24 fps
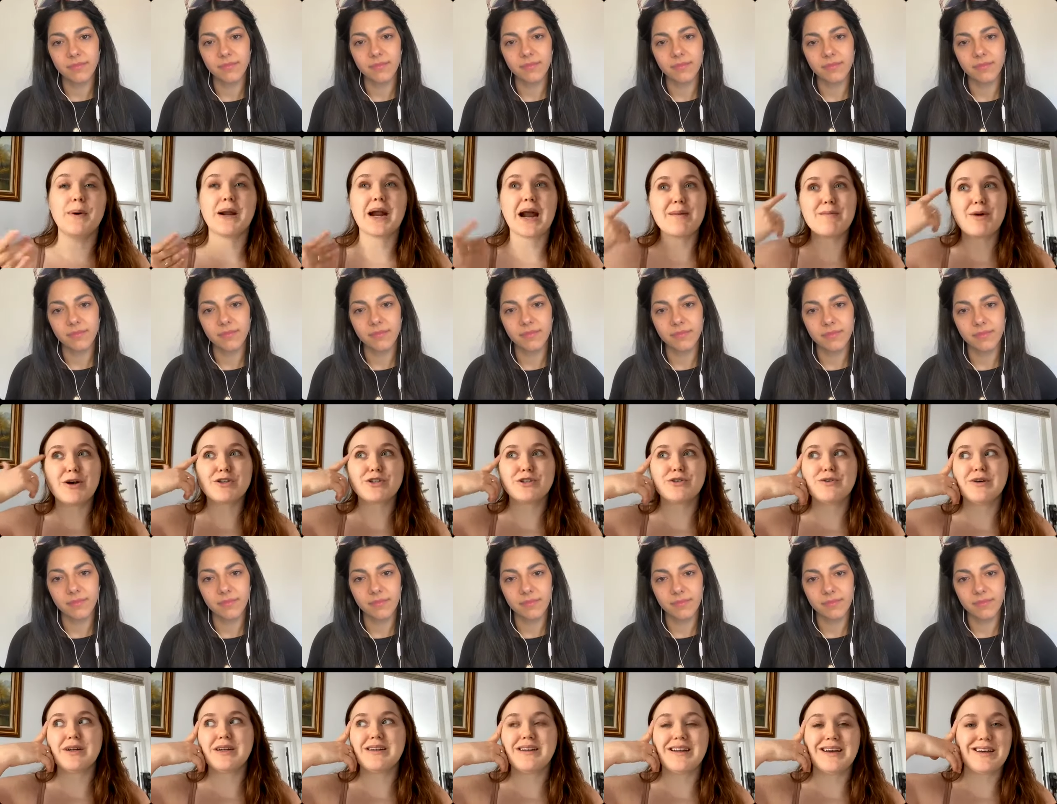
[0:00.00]
Speaker 1: But I'm also
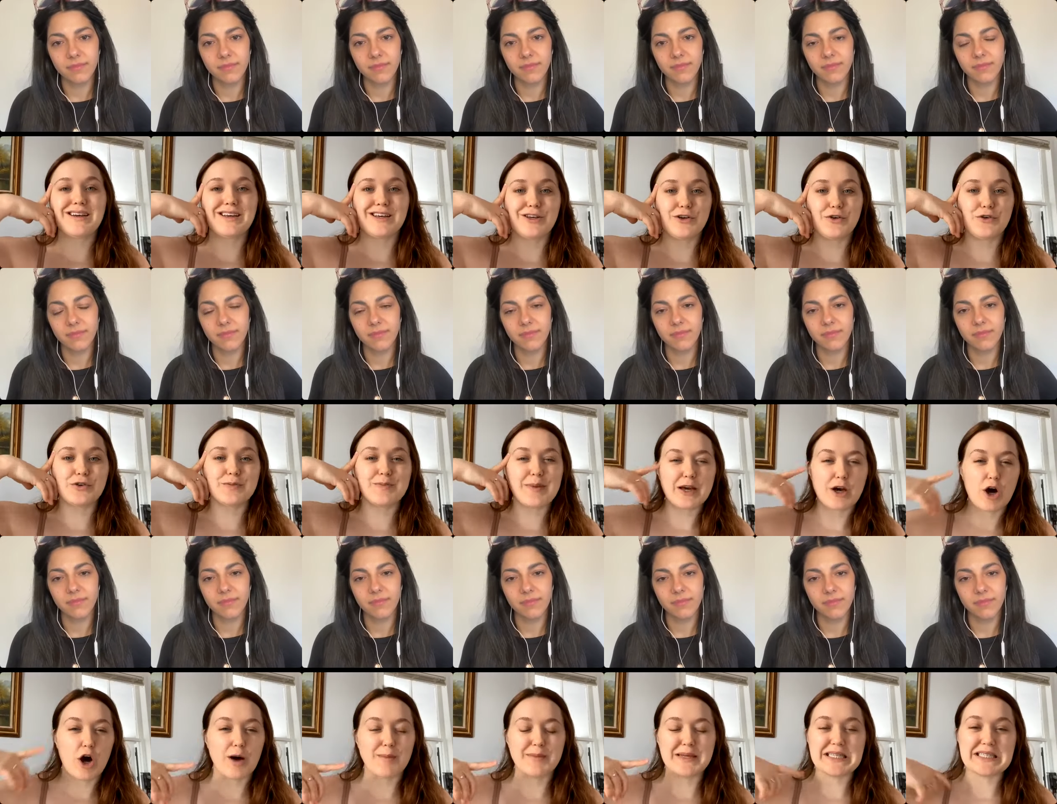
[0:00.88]
going to like use my
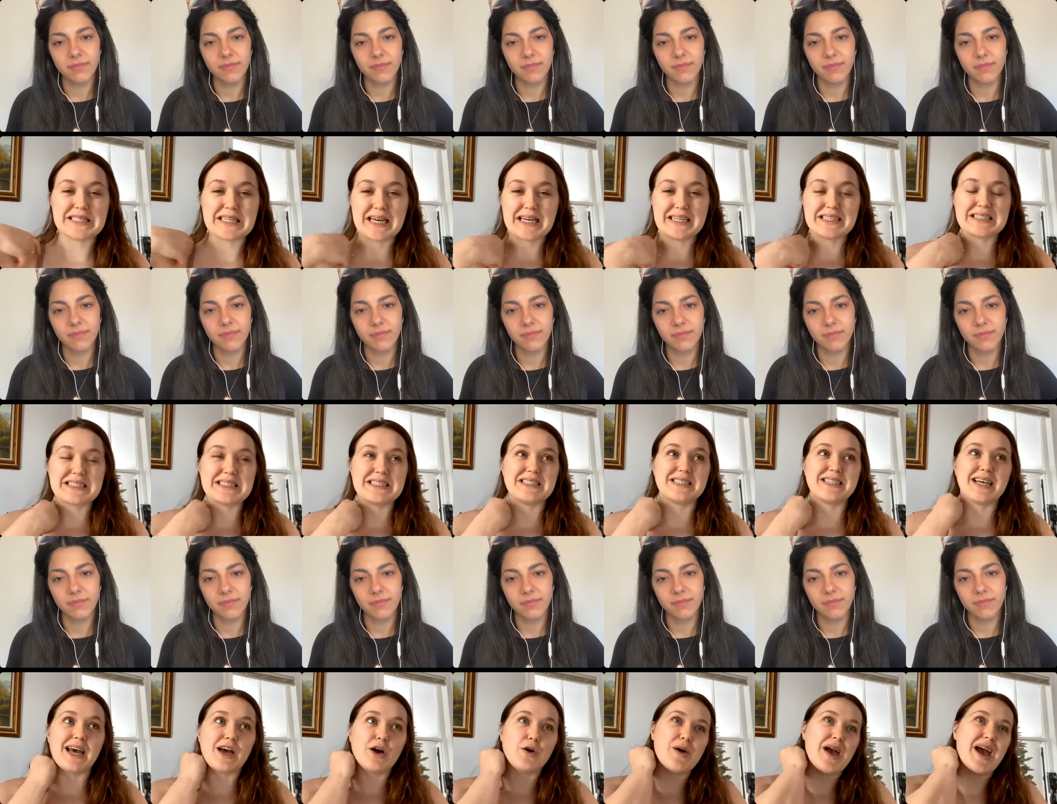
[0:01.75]
common sense and
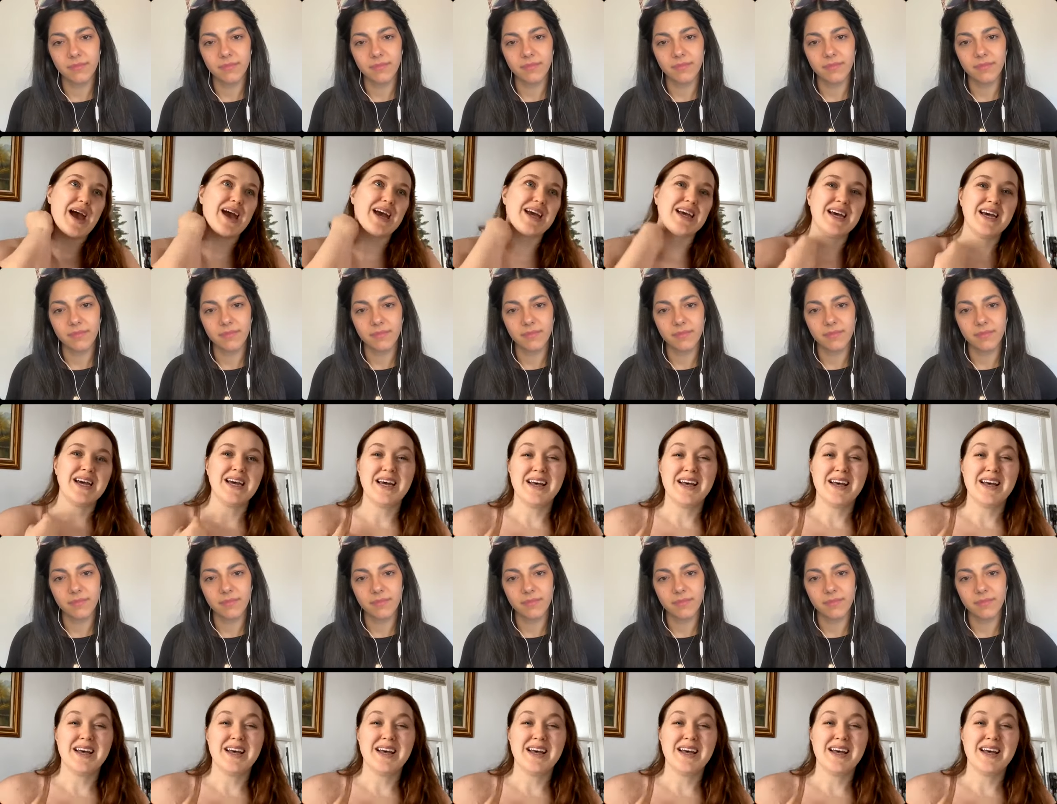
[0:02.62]
say, okay,